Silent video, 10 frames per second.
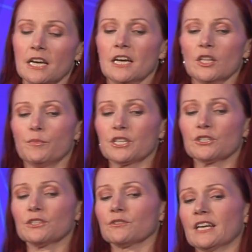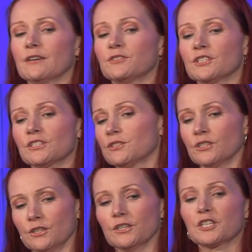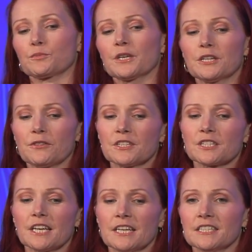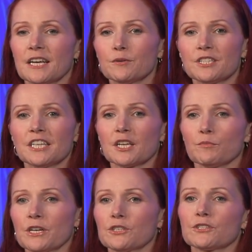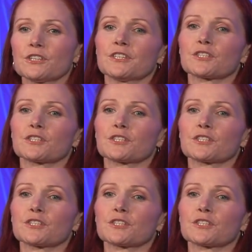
The picture on the left, just to explain on the slides, I was taking pictures at this